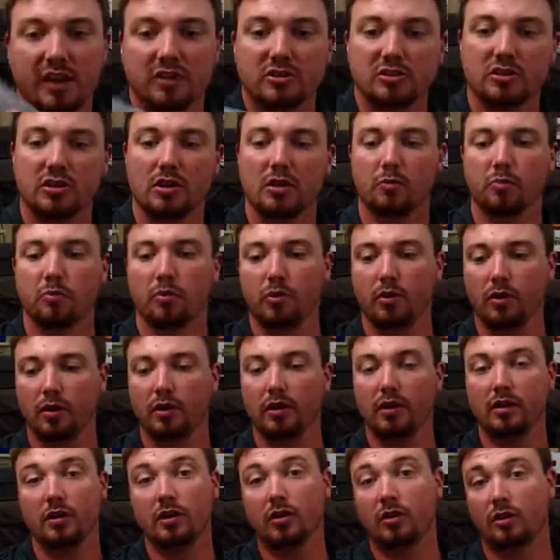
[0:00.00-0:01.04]
It's actually a
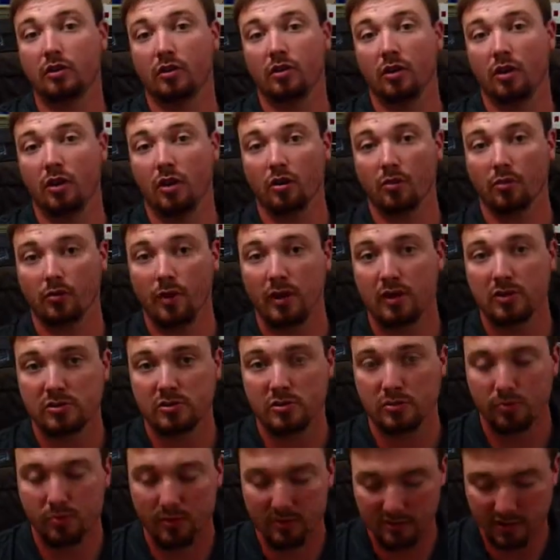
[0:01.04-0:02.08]
pretty good kart
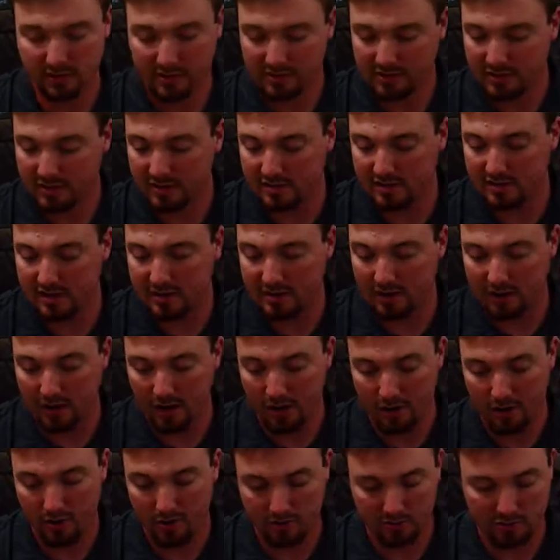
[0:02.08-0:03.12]
racer with the
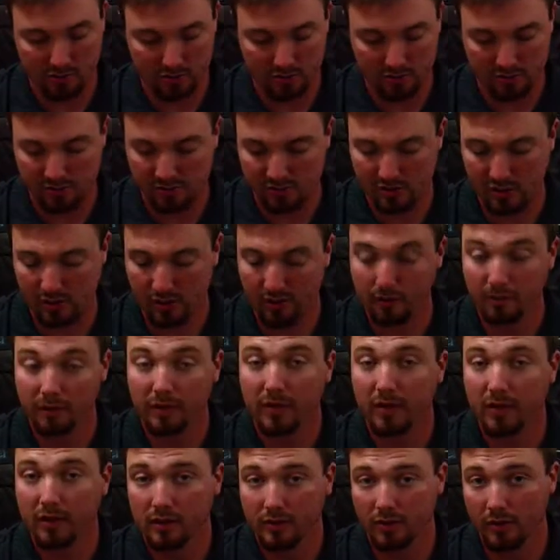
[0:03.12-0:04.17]
Disney characters,
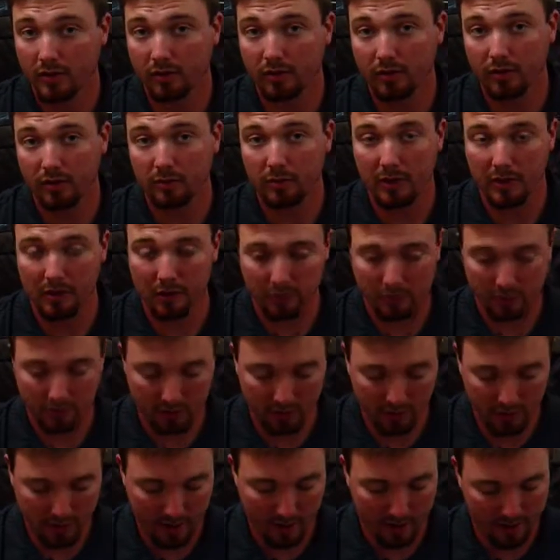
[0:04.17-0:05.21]
so definitely
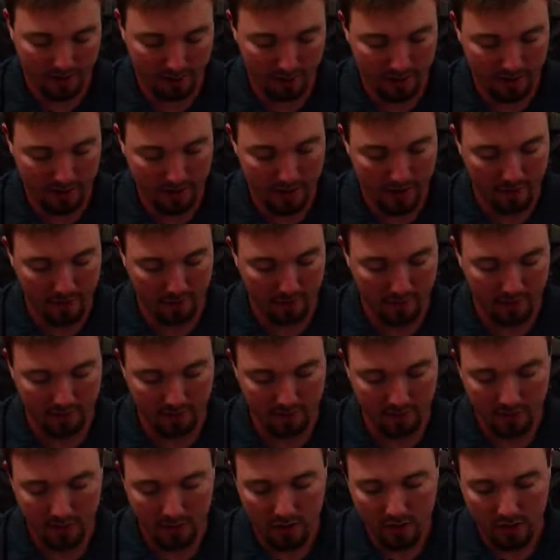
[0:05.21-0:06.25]
be on the lookout for
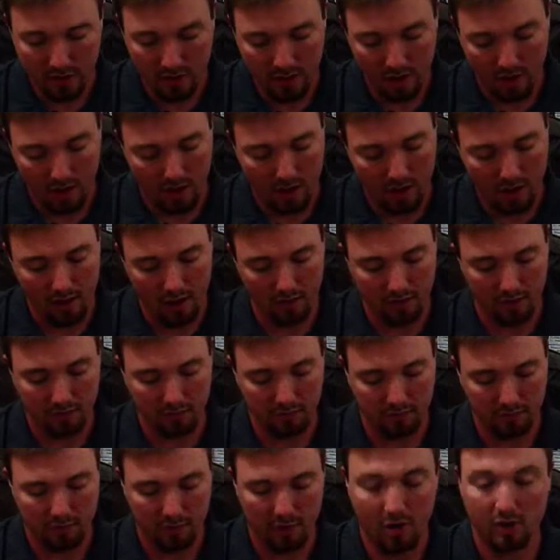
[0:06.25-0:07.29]
that one.
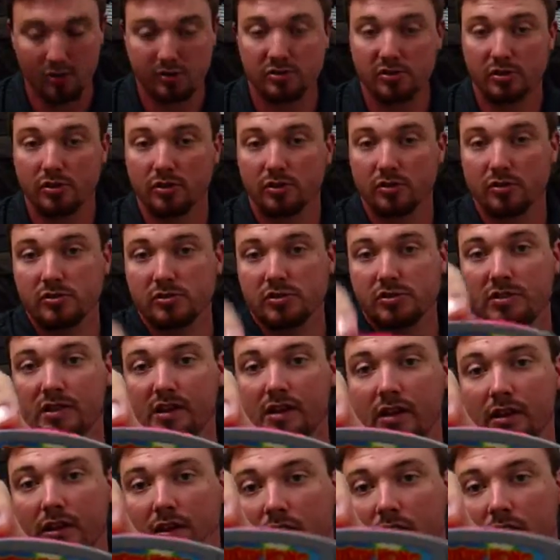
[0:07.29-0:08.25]
Also, there's